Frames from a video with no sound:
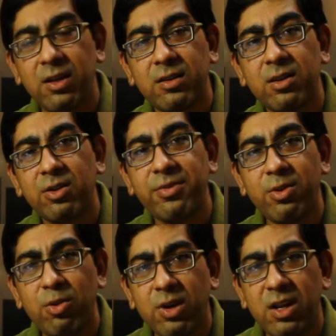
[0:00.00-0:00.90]
Now, if you
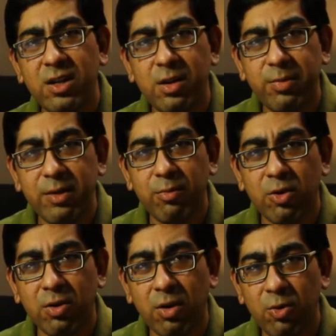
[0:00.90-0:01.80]
look a little bit
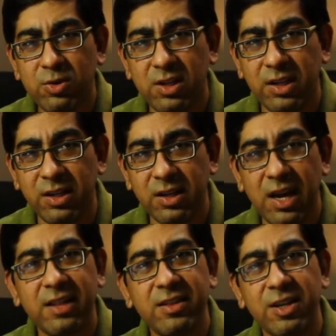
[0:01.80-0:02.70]
more closely
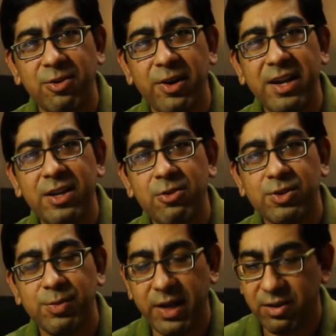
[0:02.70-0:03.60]
at the radio
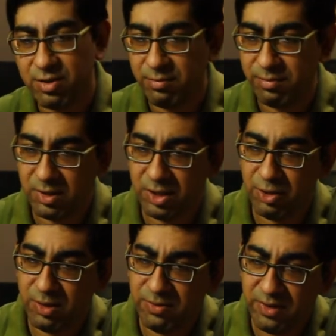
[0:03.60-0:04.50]
spectrum, you
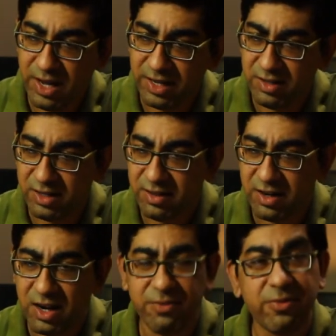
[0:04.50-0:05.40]
will find that
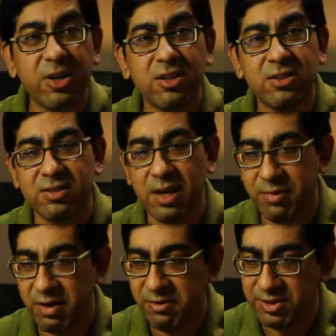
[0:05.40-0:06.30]
there are further
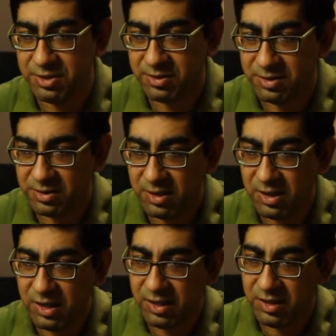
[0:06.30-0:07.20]
subdivisions
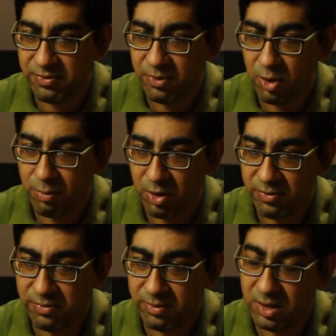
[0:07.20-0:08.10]
in the form of